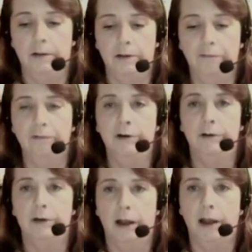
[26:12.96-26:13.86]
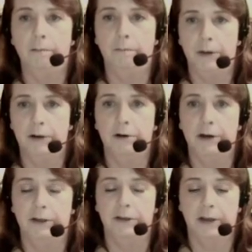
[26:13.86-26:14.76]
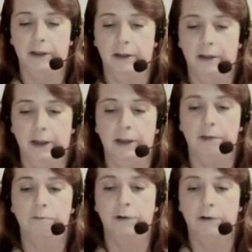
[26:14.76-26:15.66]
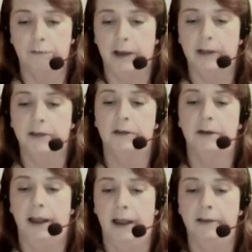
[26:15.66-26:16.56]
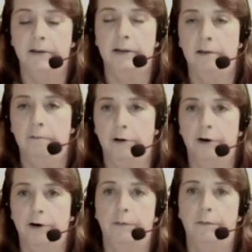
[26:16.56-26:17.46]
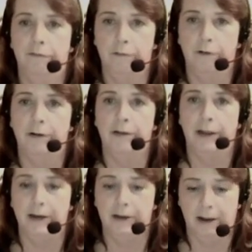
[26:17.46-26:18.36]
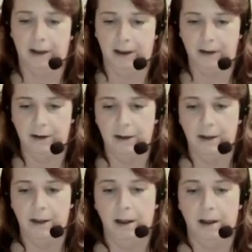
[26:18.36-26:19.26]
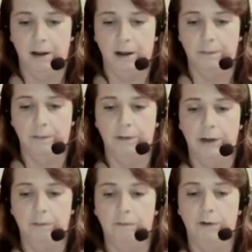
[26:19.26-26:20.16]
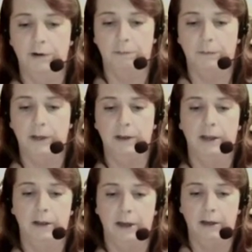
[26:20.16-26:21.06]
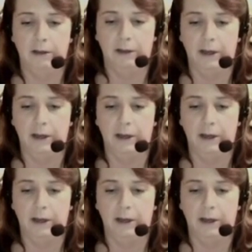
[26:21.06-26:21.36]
different time periods, and they were dressed as they were before they died, or they wore something that they